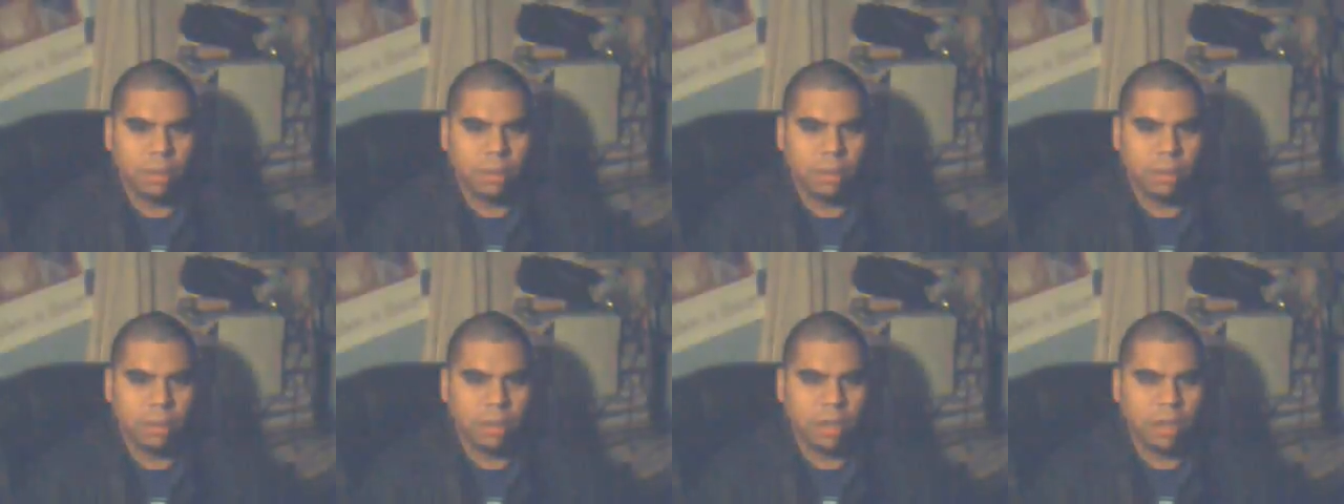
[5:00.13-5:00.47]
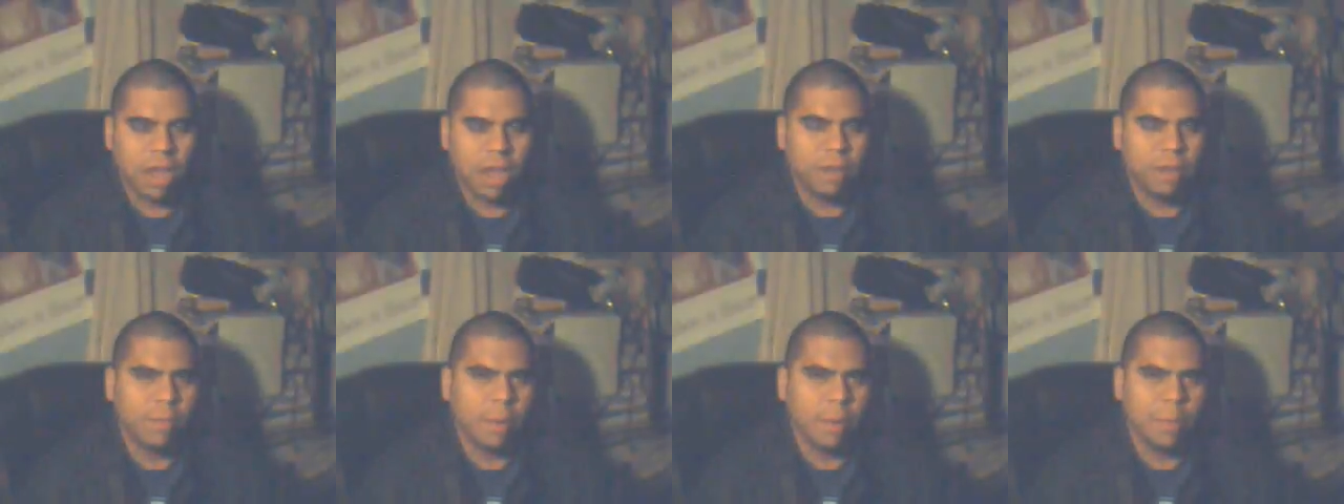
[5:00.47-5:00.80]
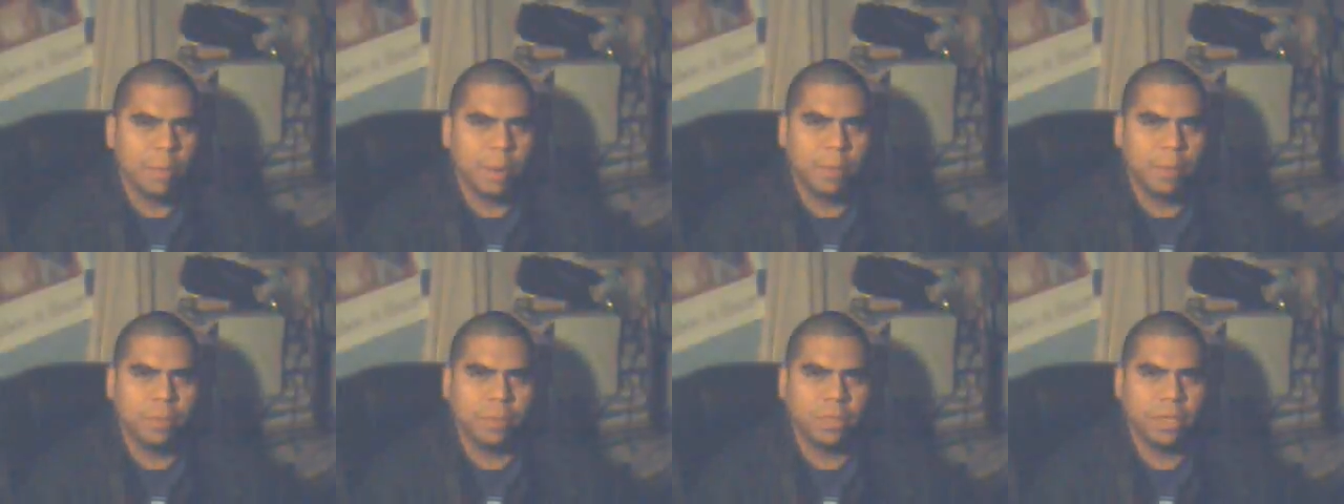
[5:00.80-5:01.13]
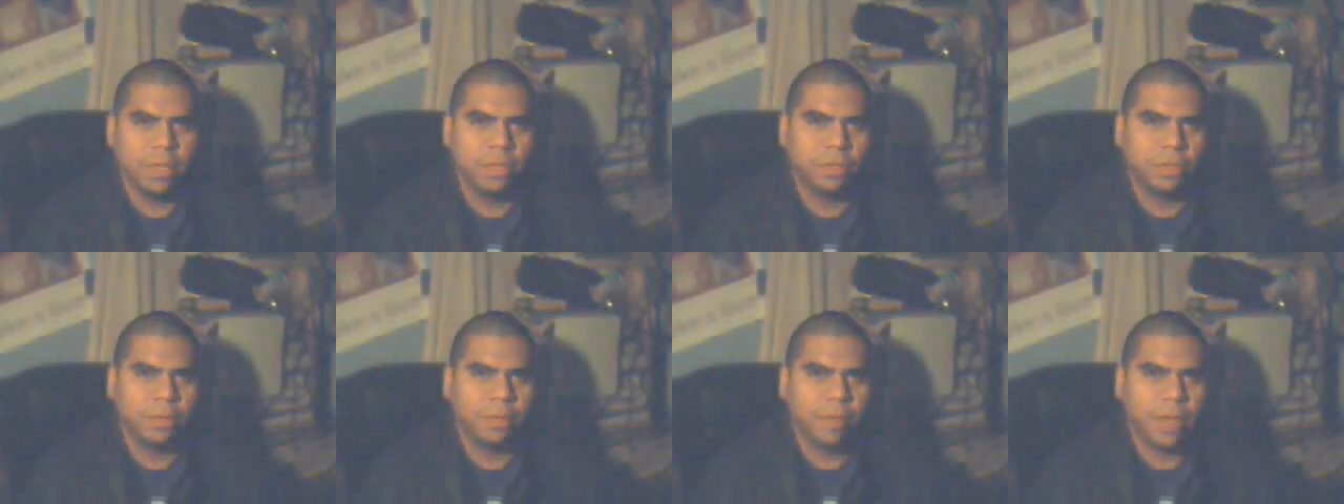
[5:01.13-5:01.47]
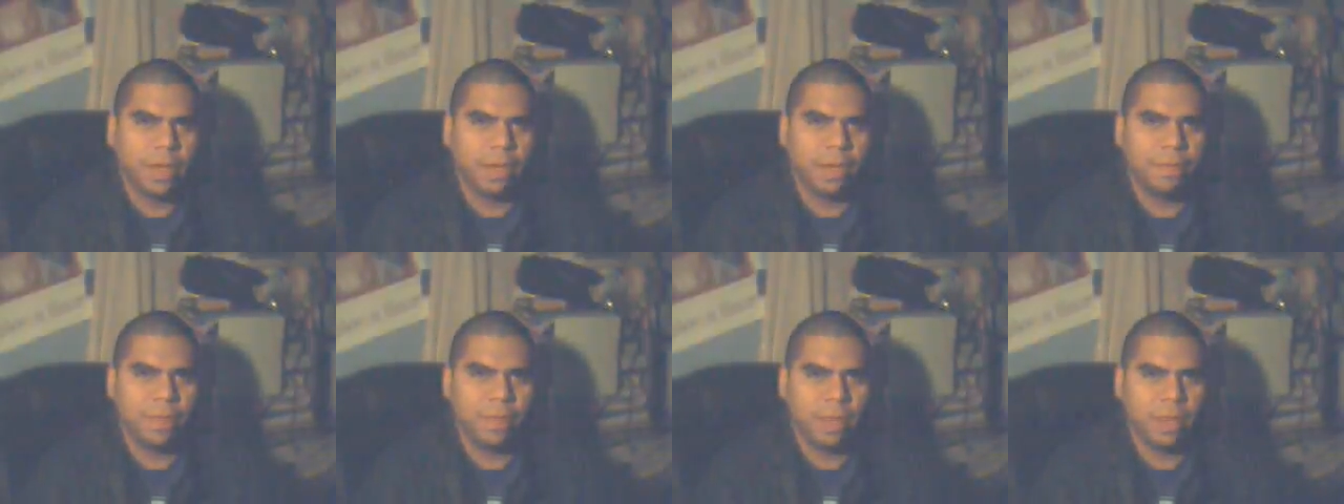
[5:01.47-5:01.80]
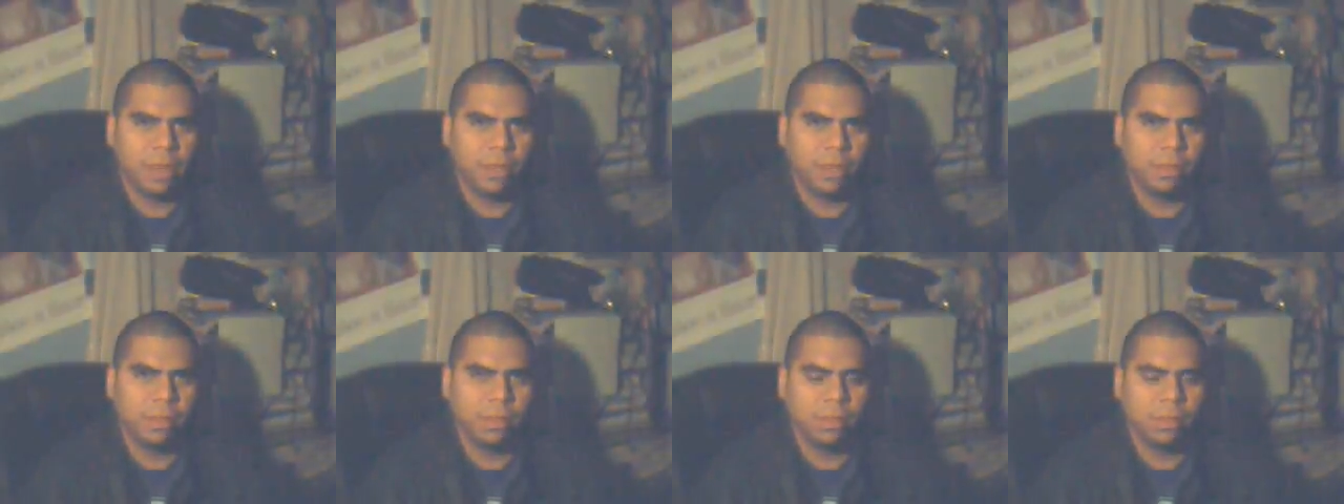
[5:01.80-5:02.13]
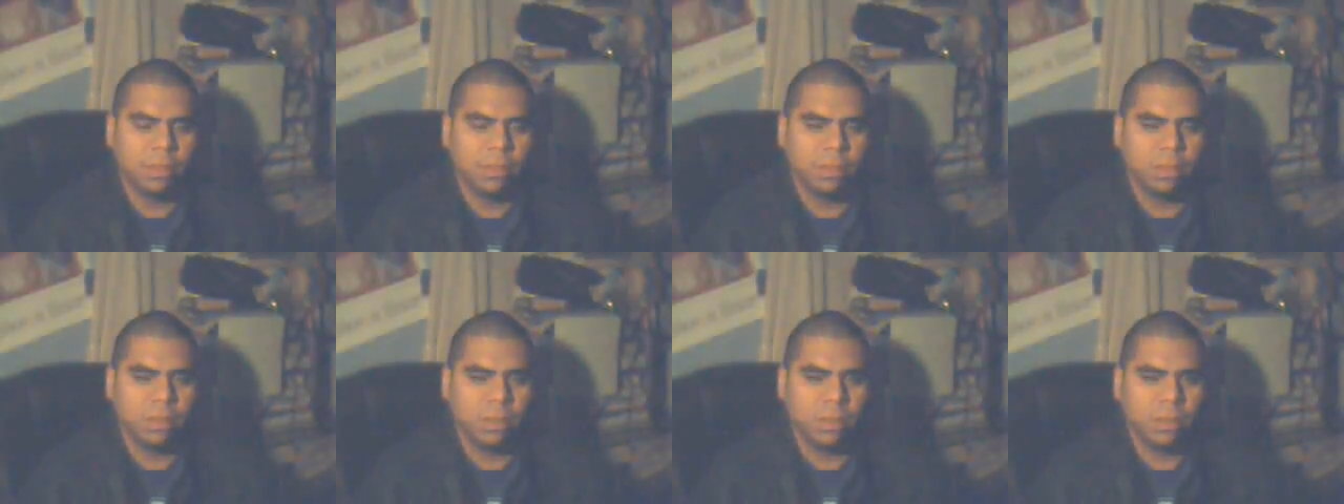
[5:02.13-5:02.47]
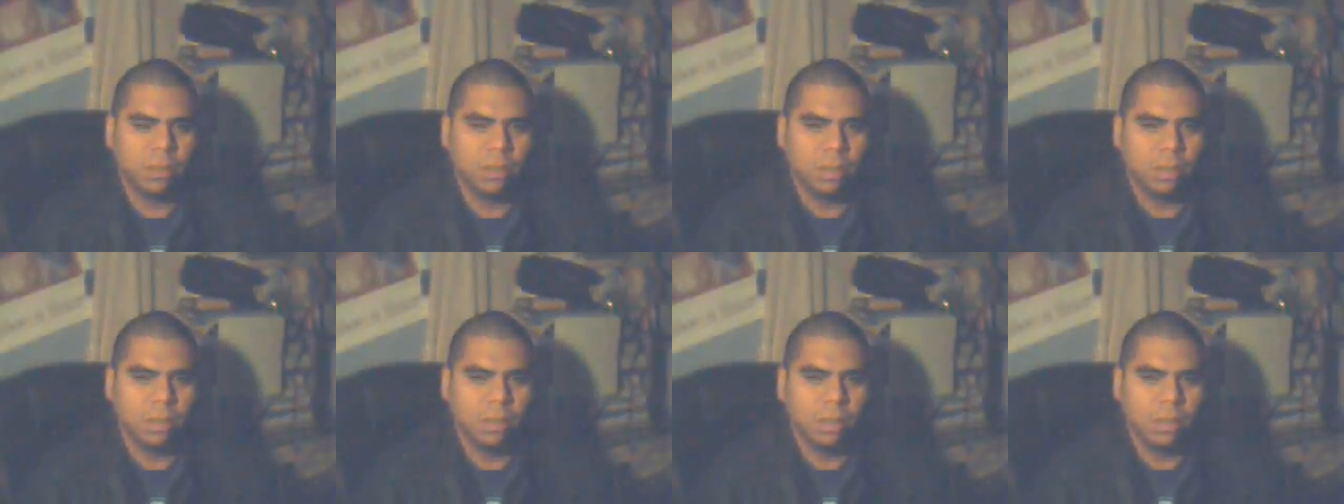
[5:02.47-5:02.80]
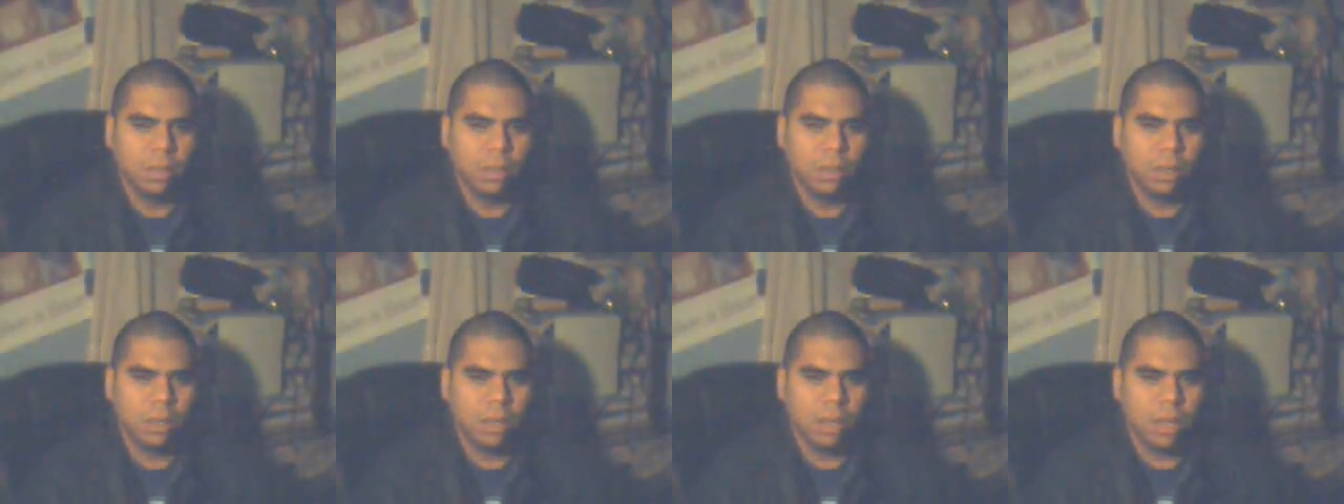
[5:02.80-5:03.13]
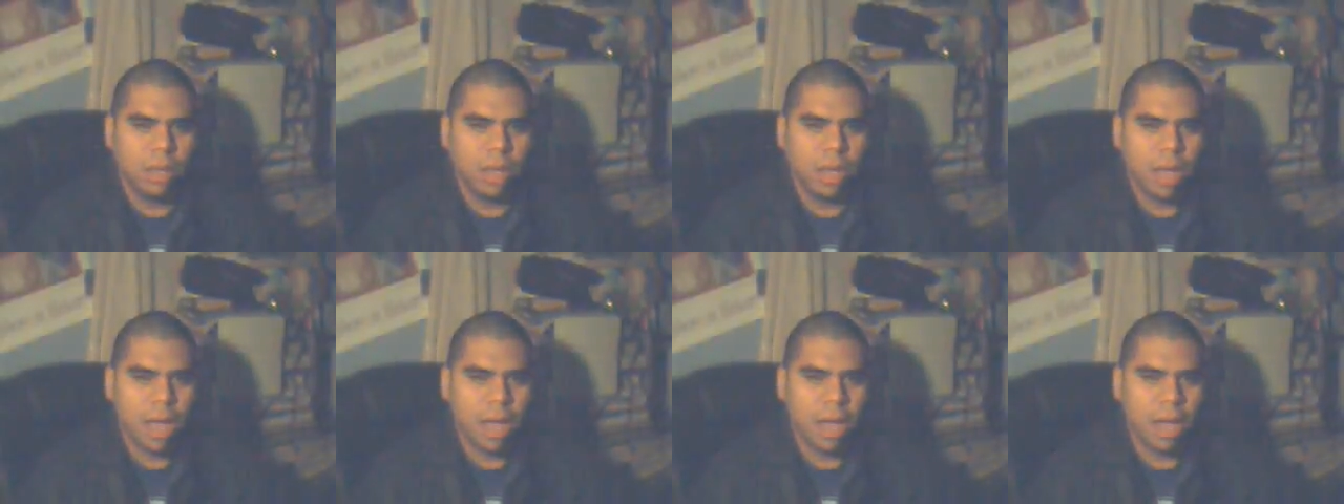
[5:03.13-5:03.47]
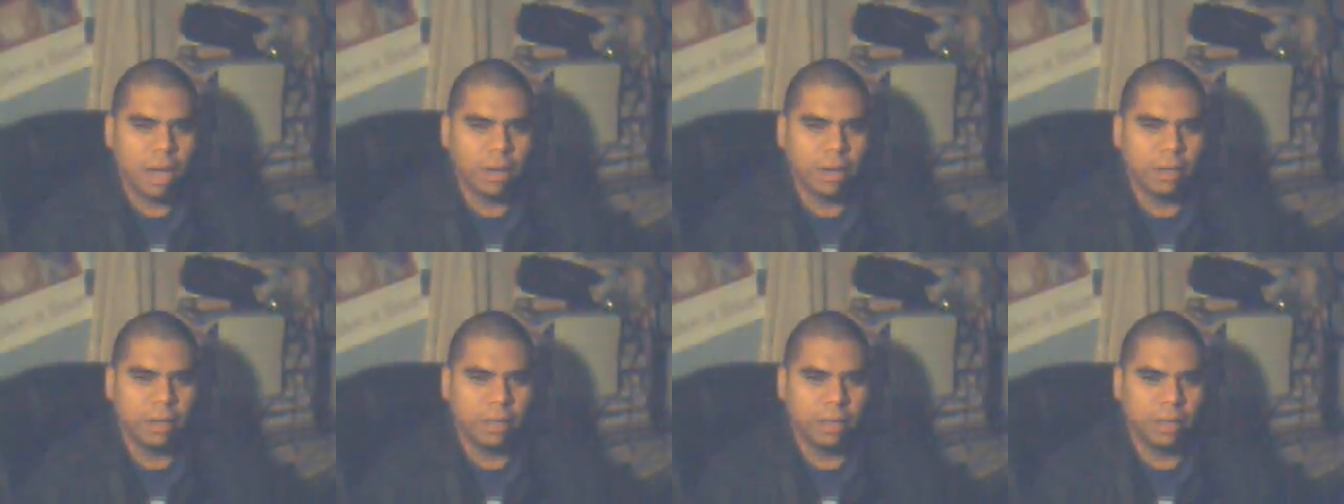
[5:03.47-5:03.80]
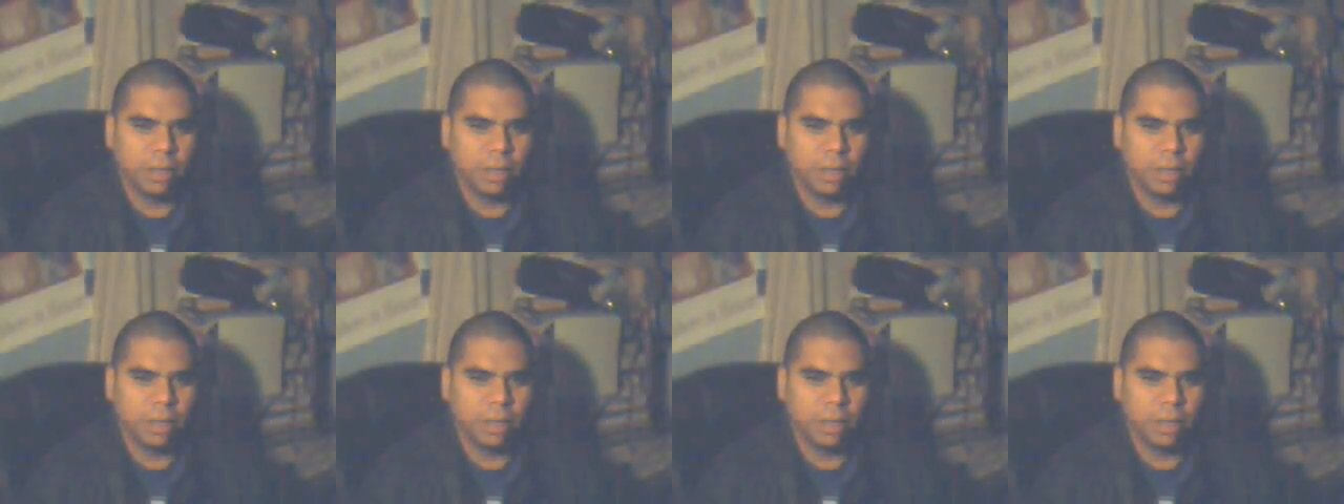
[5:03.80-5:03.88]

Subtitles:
A lot of my people didn't survive that, and